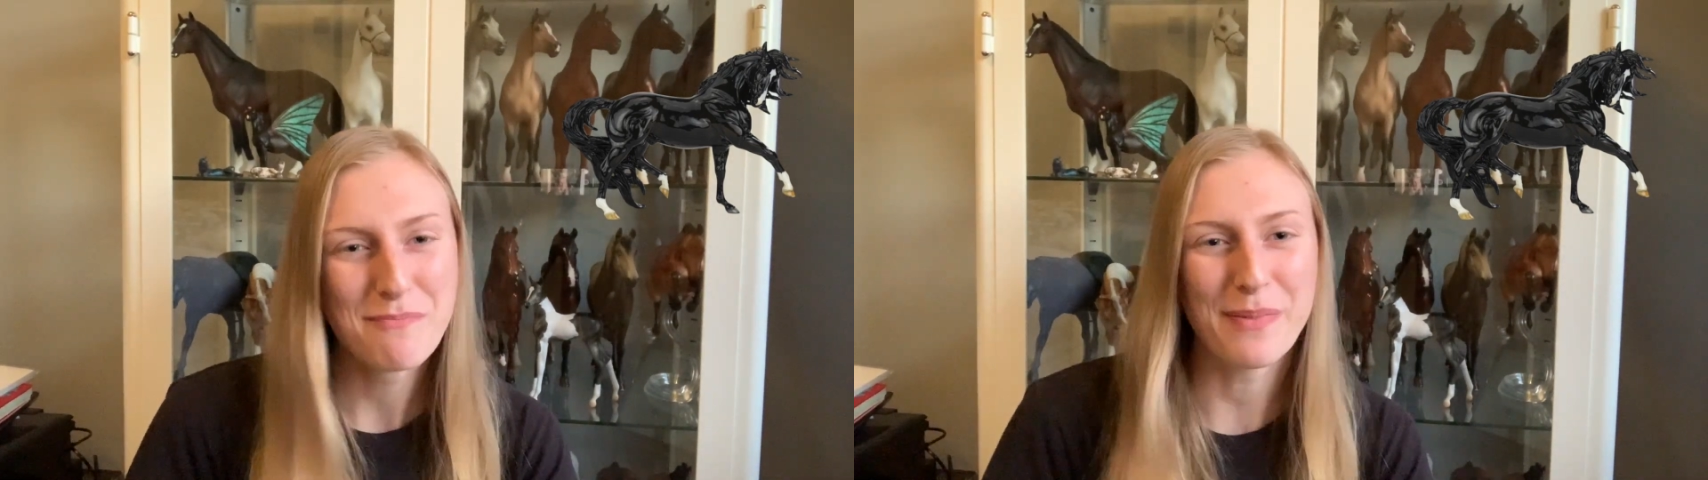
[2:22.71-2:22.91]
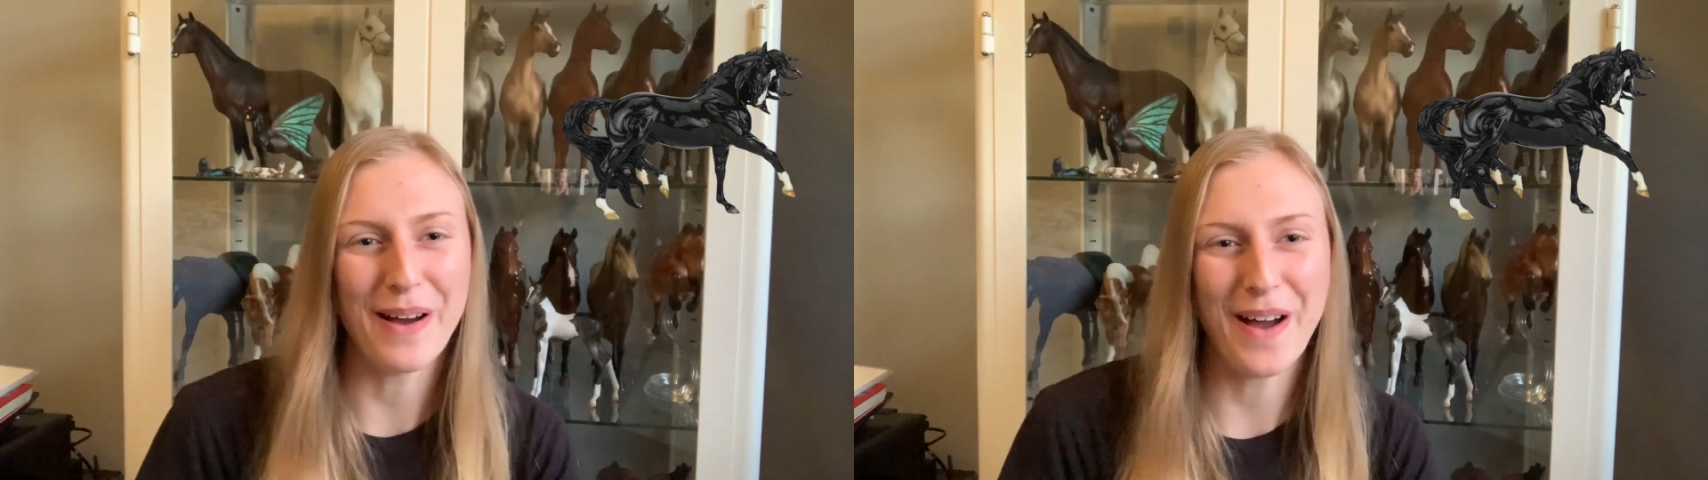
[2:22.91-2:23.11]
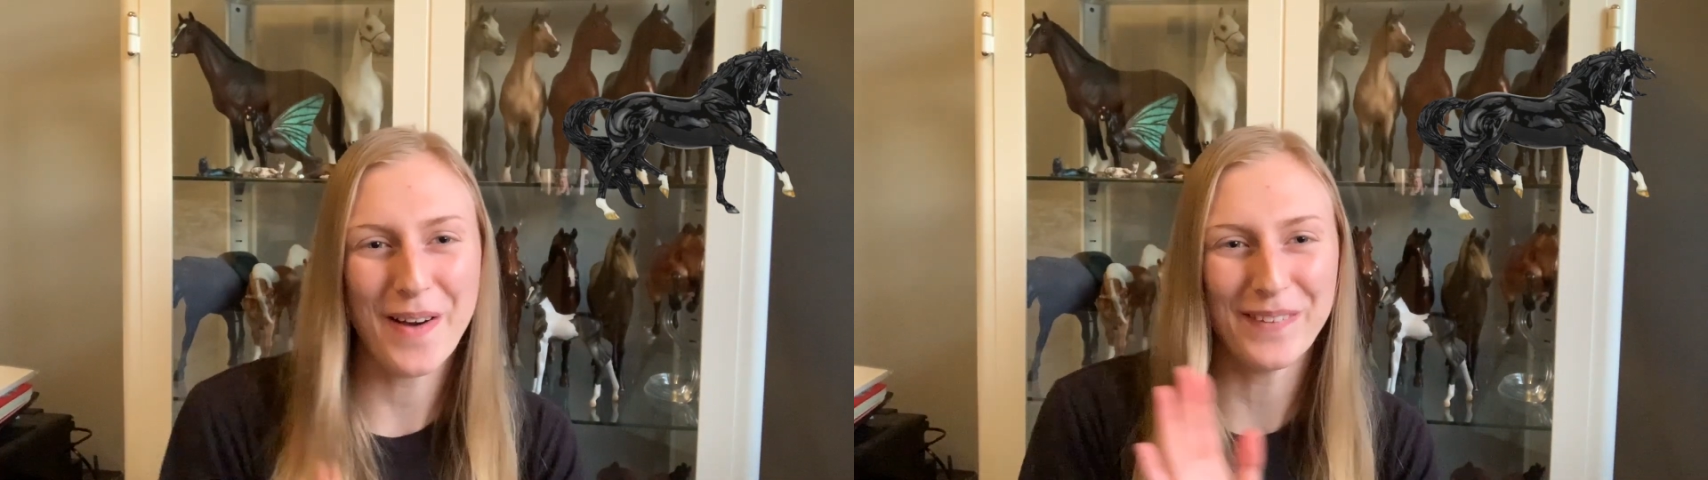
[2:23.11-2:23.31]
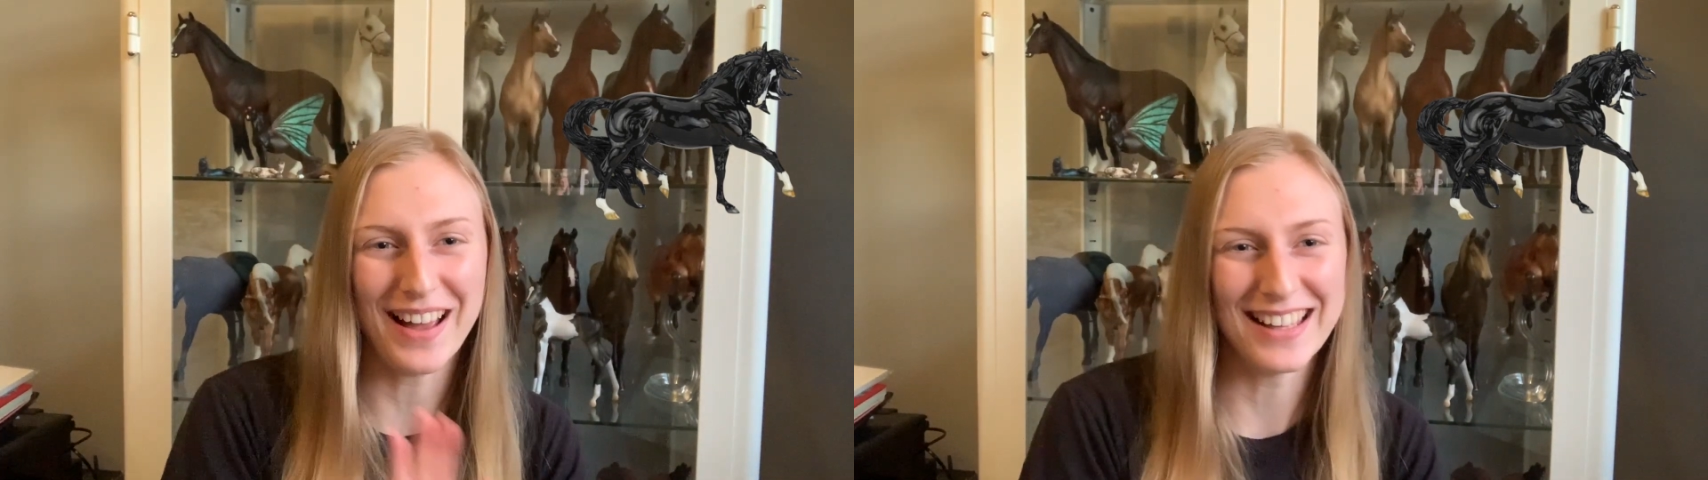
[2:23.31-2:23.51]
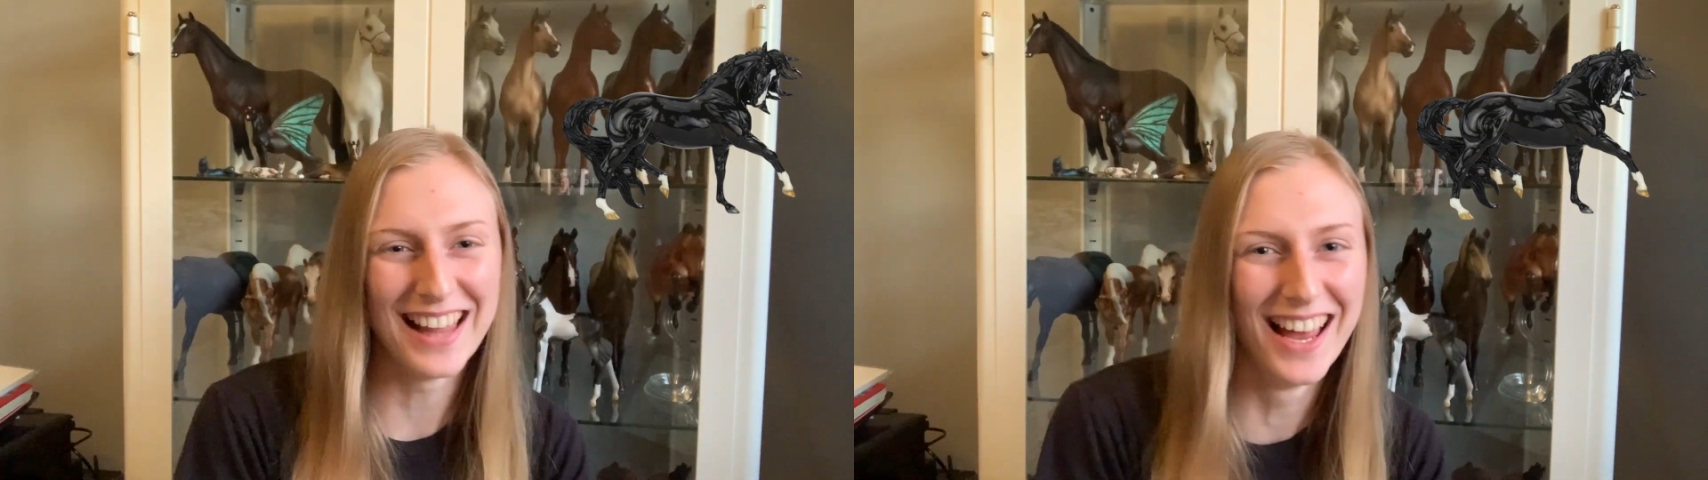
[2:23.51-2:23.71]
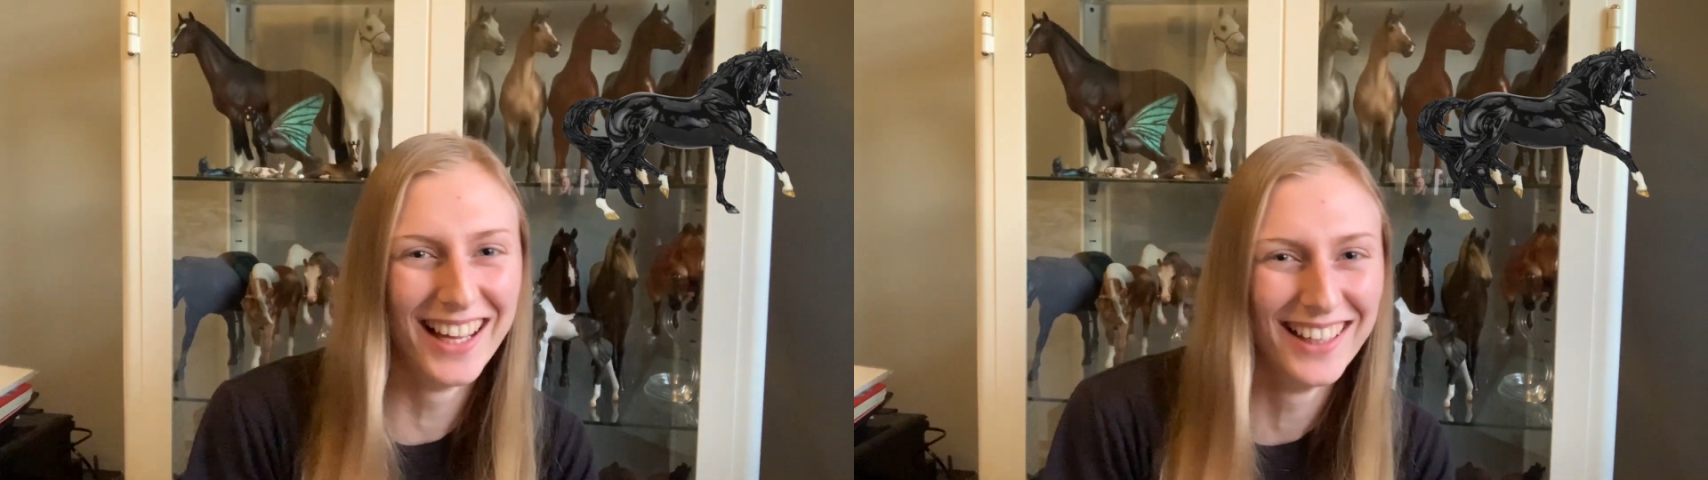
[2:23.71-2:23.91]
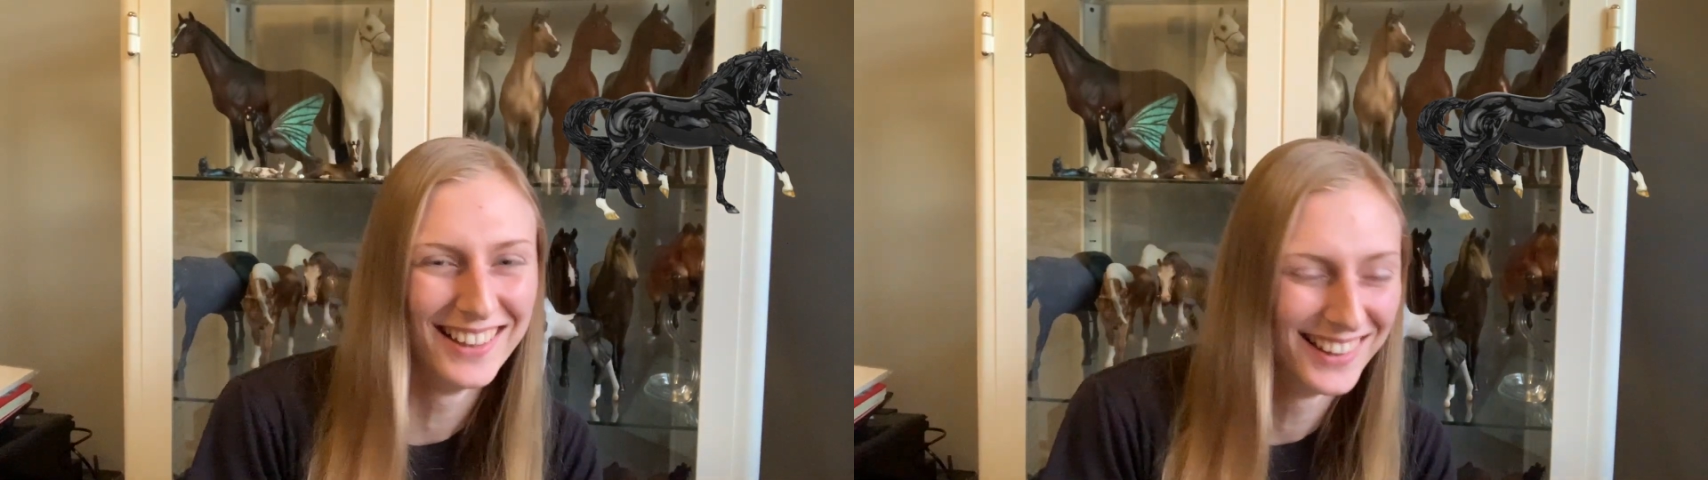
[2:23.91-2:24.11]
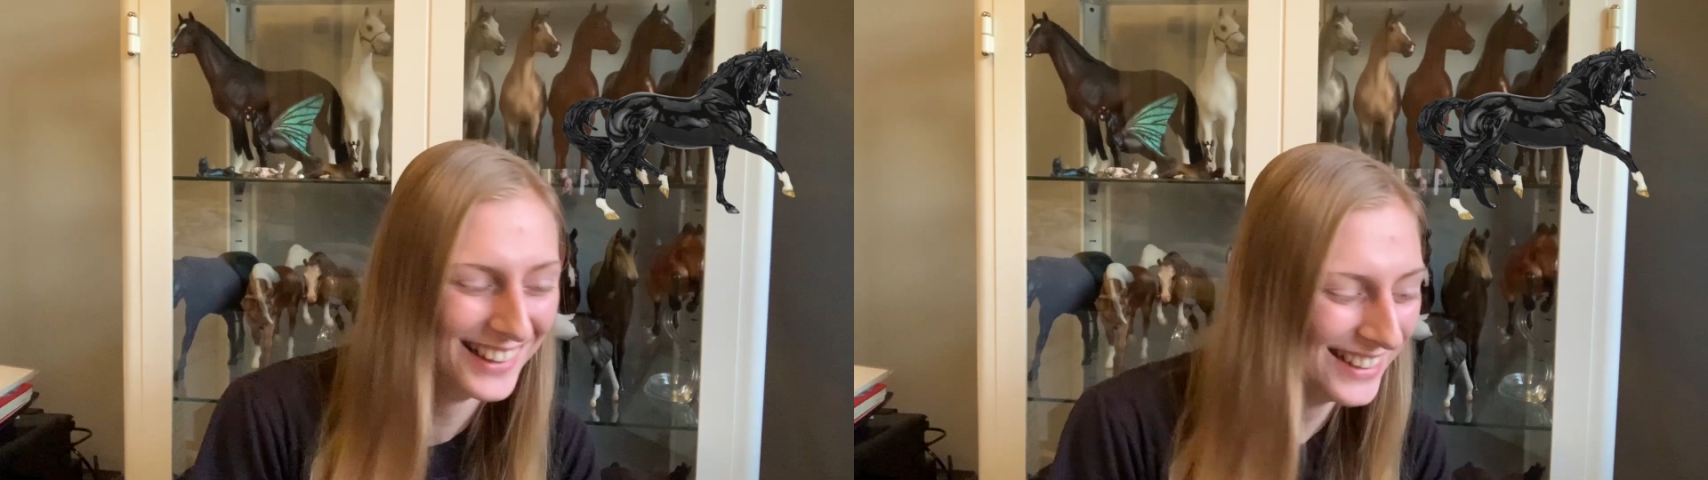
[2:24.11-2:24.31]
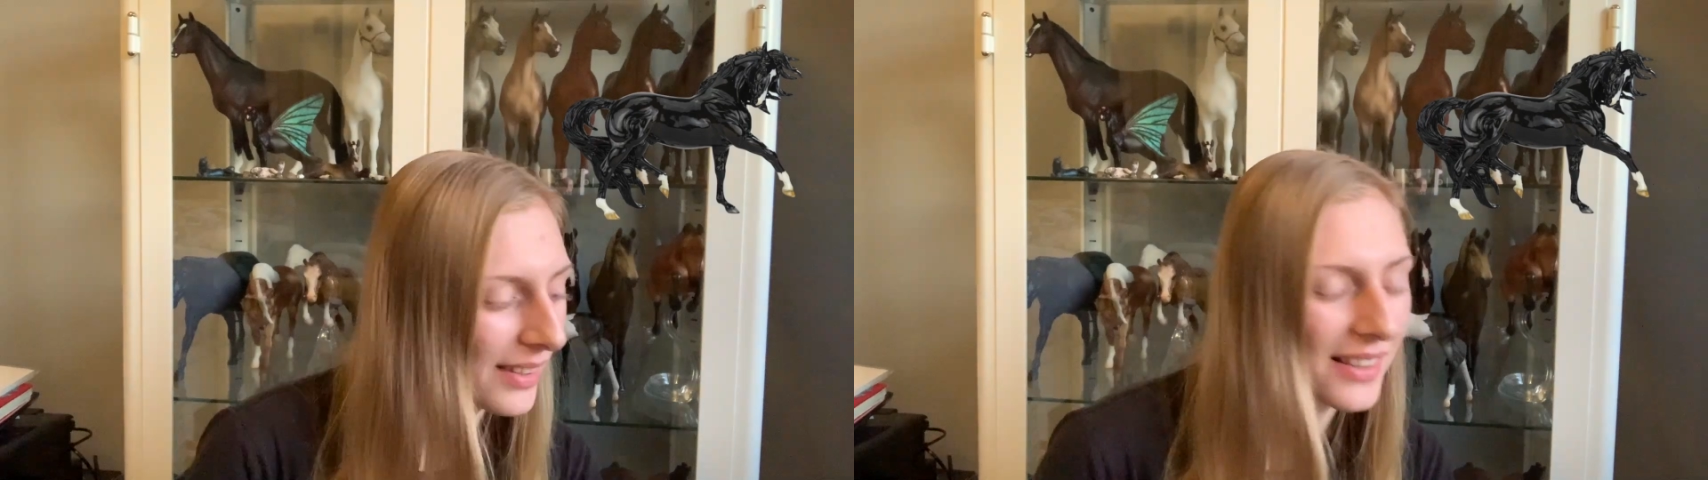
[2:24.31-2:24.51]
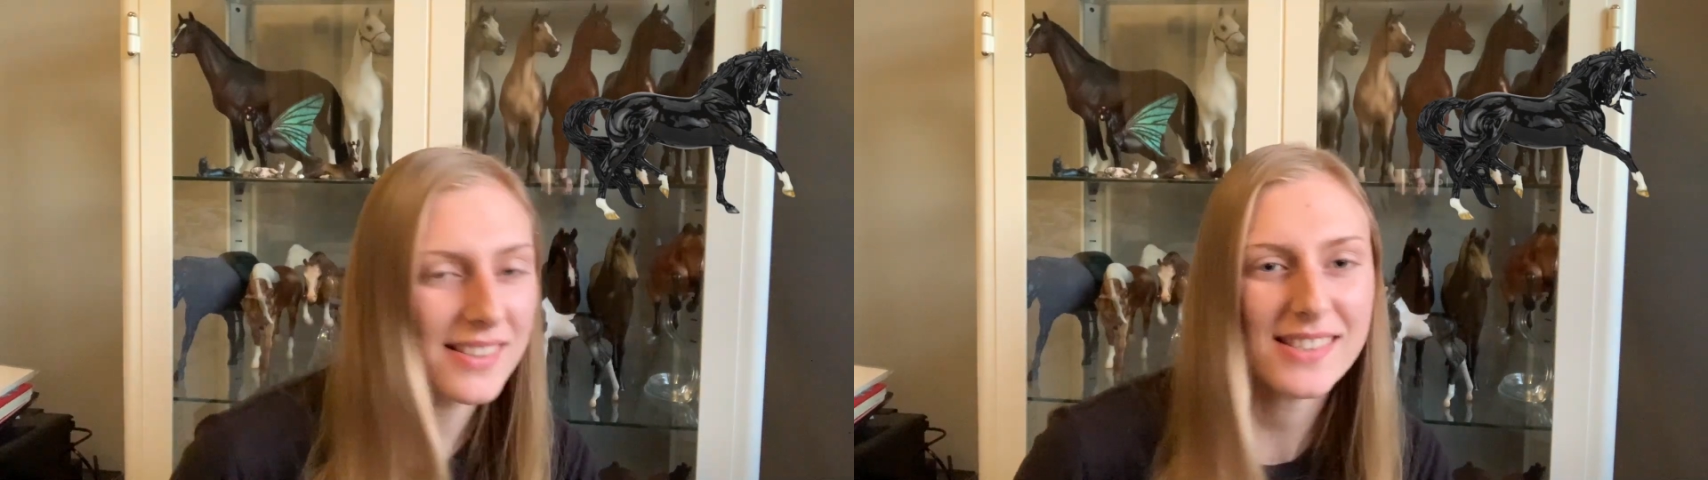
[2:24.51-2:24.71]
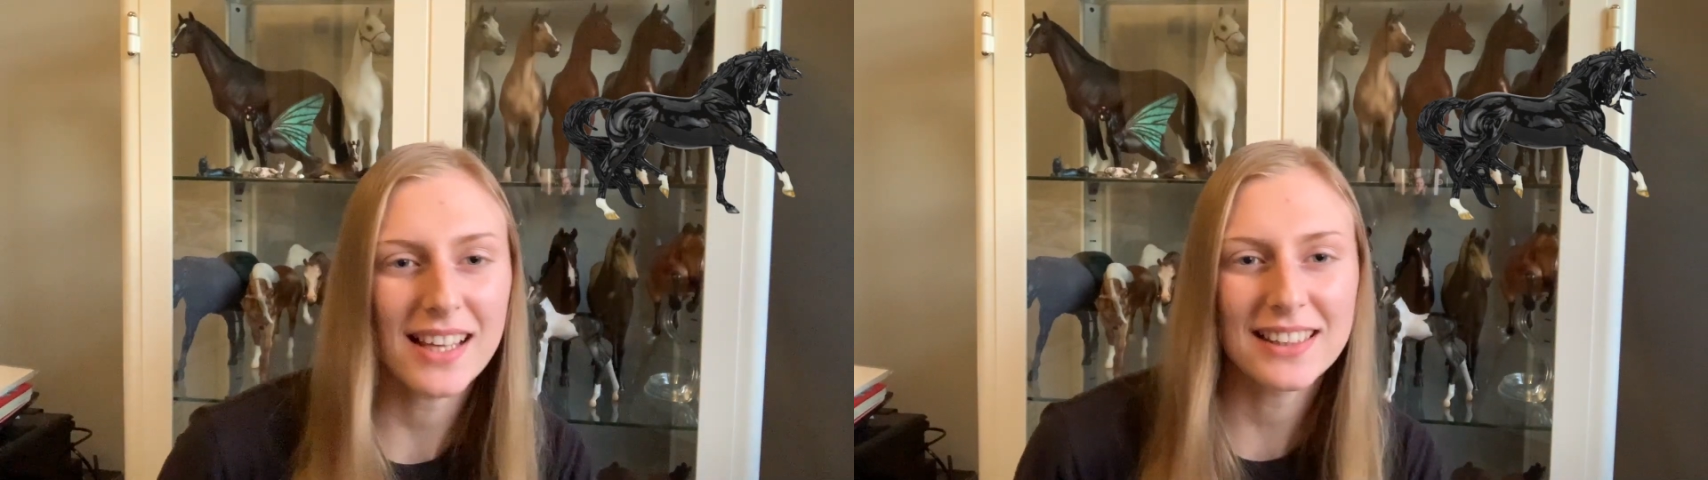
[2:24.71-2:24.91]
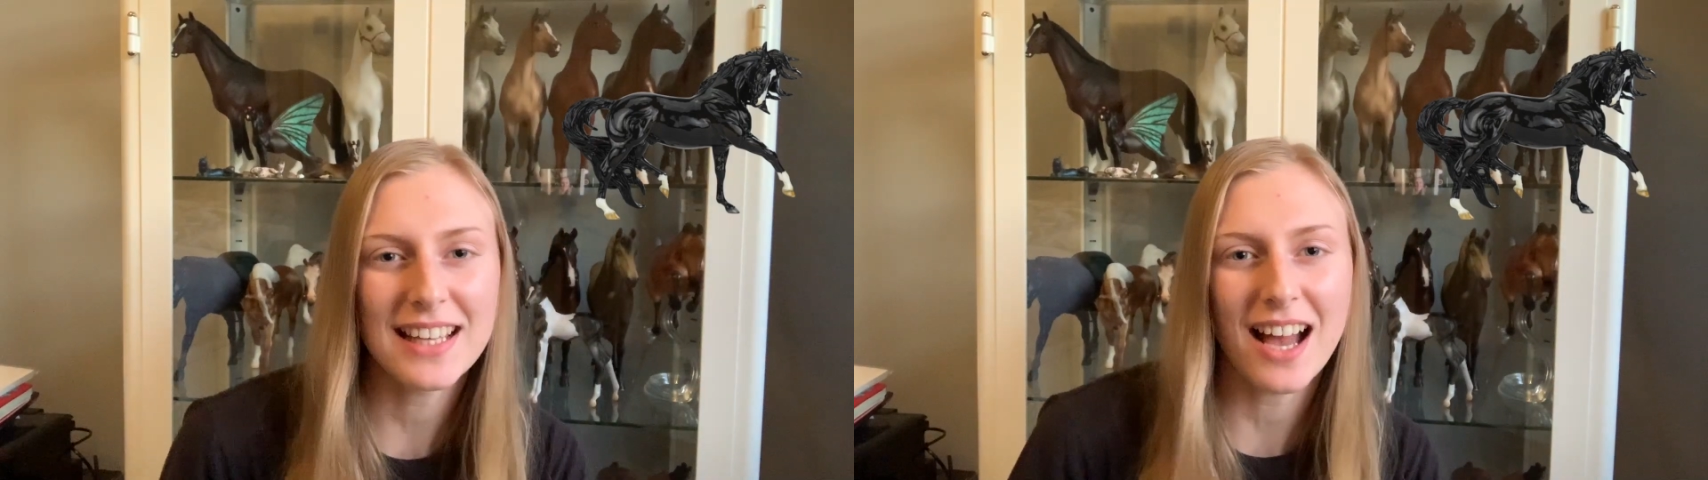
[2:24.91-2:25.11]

But oh well. Sadly,